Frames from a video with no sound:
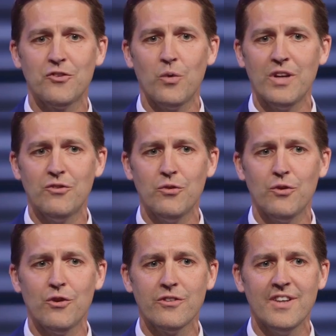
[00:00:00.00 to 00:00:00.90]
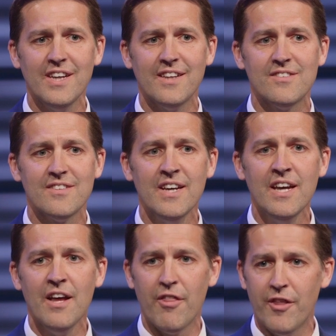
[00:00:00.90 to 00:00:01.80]
to 22-year-old kids,
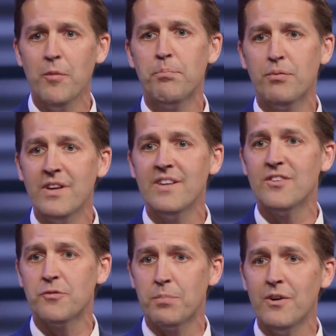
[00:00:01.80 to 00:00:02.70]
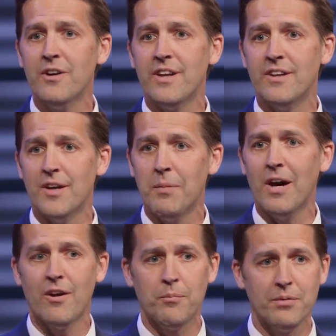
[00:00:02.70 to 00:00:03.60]
they're pretty dispirited
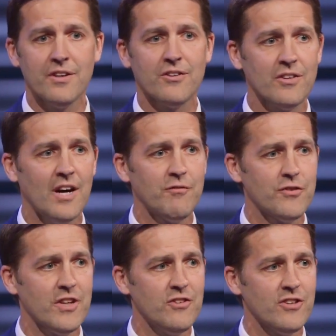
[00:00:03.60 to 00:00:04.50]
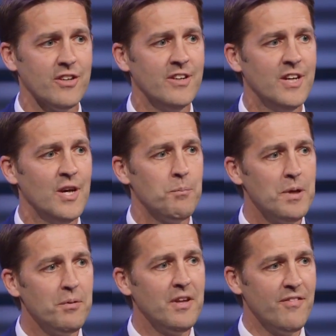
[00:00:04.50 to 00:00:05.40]
about our political conversation.
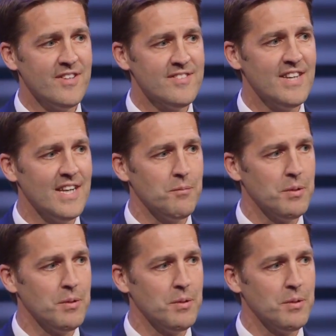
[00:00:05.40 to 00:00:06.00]
People in this city,